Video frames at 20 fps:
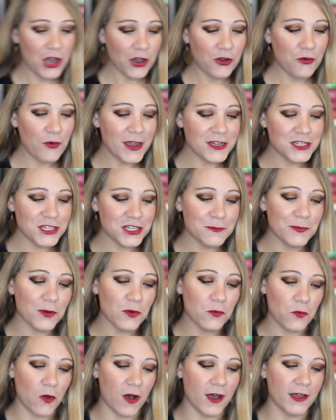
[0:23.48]
Question
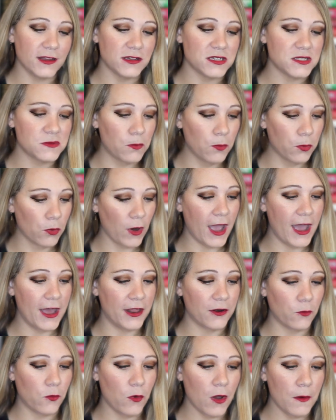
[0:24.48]
number one is
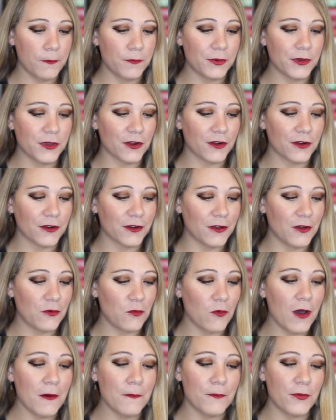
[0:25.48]
bread. What
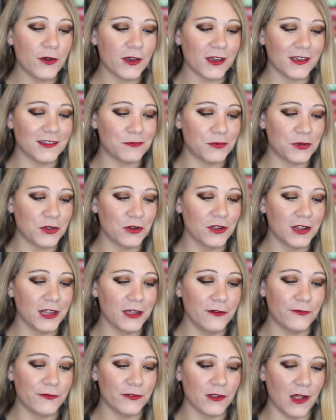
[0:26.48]
book is
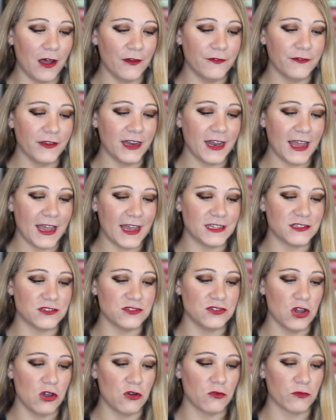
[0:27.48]
purely fluff and has
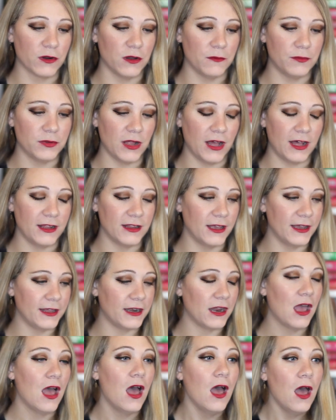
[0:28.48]
no real plot
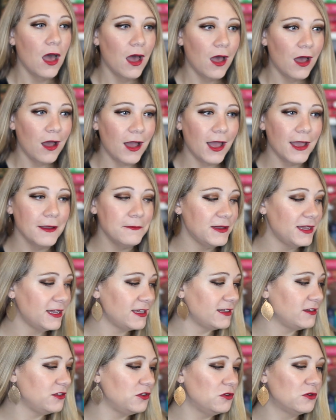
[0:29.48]
line? I
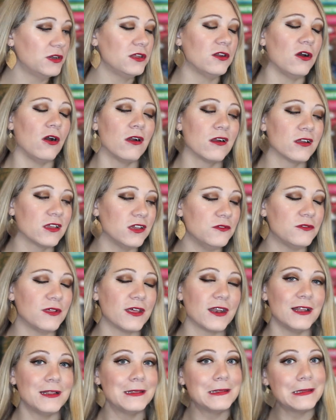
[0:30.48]
mean, you could argue
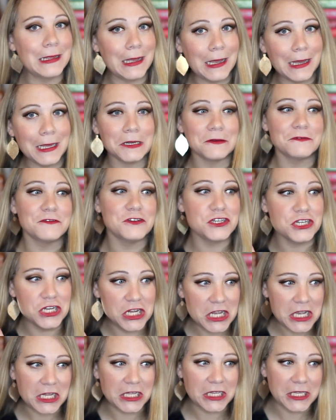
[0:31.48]
that a lot of
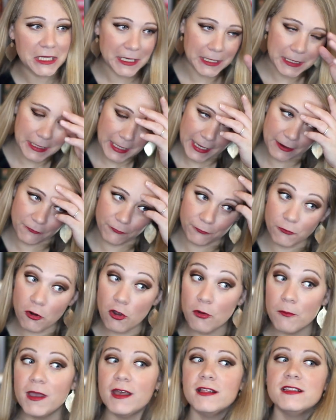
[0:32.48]
chick lit, like
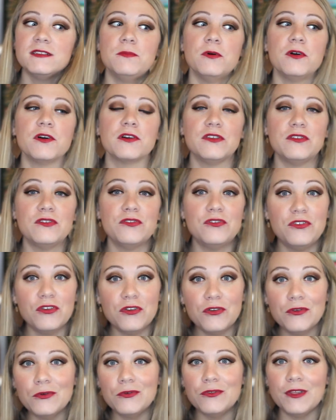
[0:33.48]
romance books
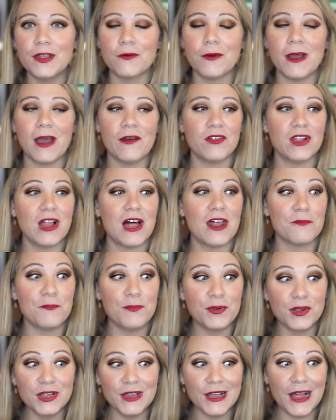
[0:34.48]
do. They don't have a lot of
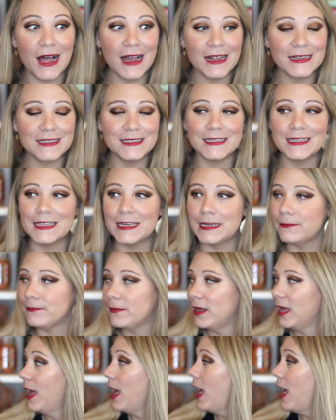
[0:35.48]
plot to them.